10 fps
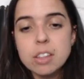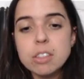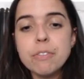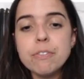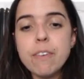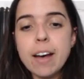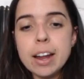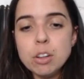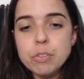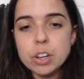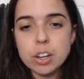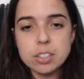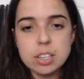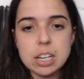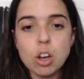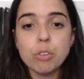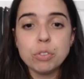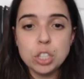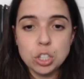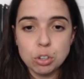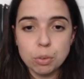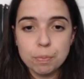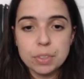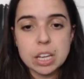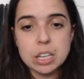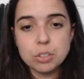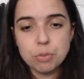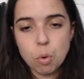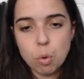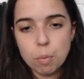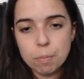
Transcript: The final velocity of Q is four.